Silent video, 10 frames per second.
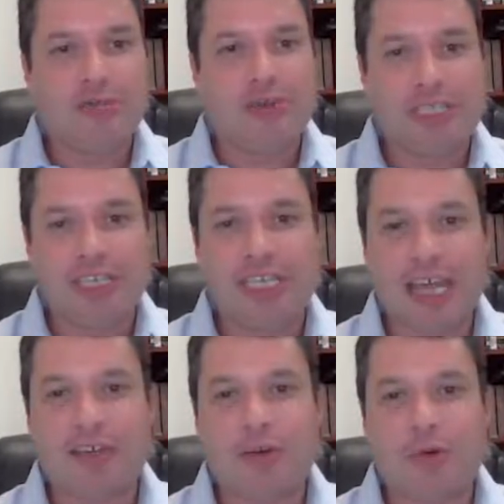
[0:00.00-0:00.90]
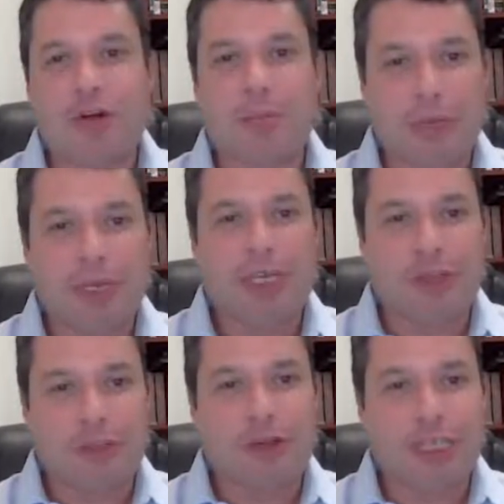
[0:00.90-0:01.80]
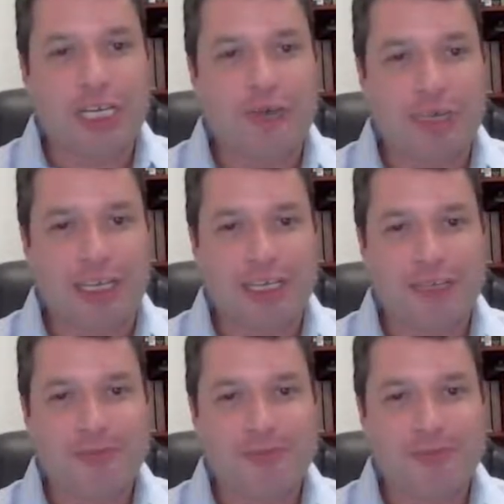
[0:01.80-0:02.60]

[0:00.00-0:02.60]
but together we're 1,013 million.